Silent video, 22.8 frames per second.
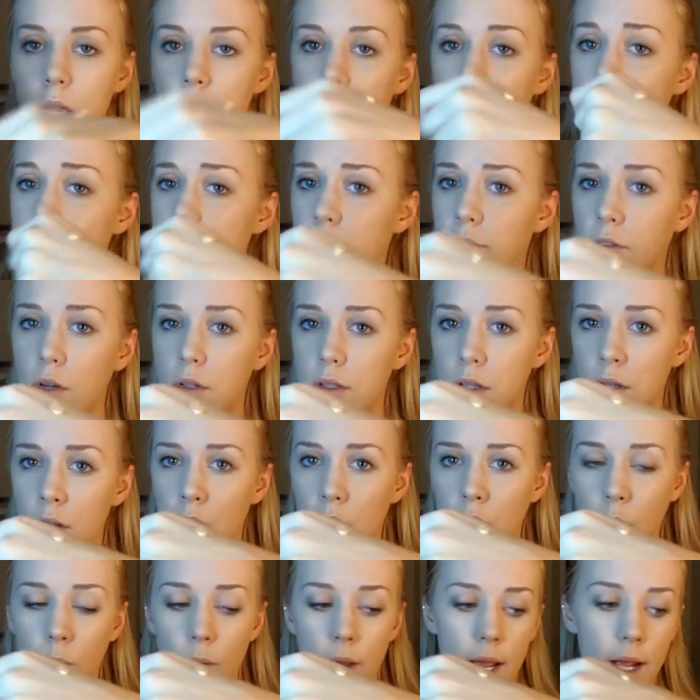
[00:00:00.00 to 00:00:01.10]
This stuff goes a
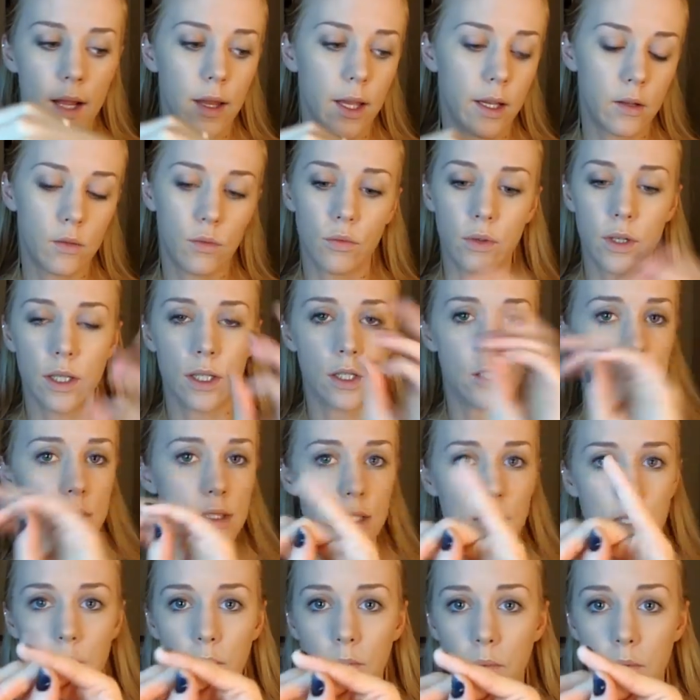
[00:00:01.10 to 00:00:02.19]
long way, like really just
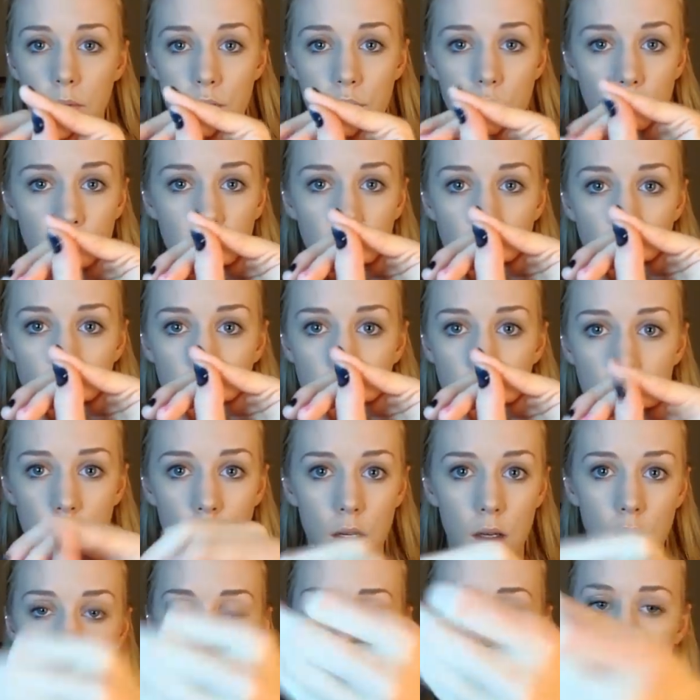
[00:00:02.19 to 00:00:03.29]
need a drop of a
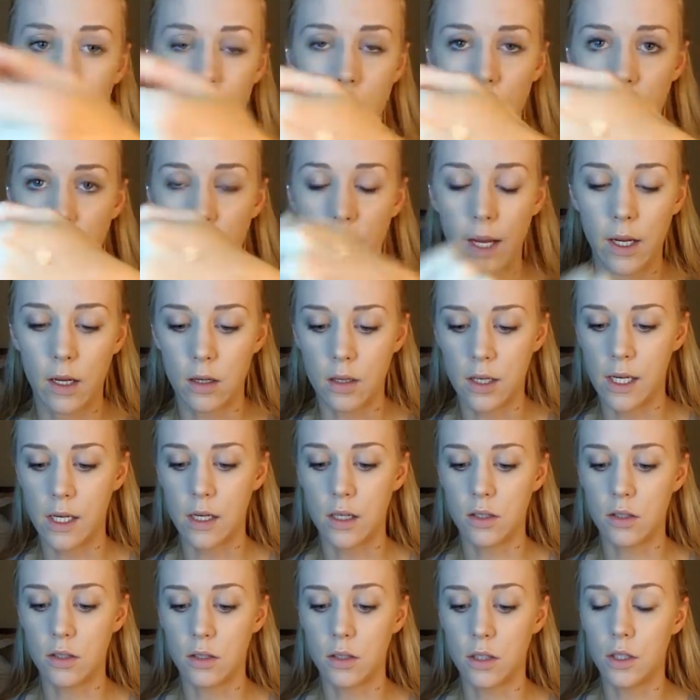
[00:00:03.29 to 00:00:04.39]
pin on the back of your hand
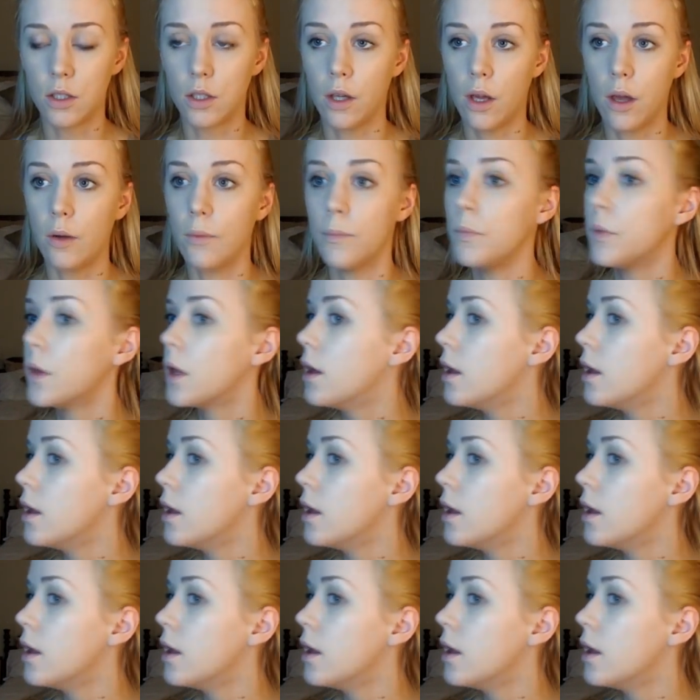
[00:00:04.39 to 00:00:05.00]
and you're good to go.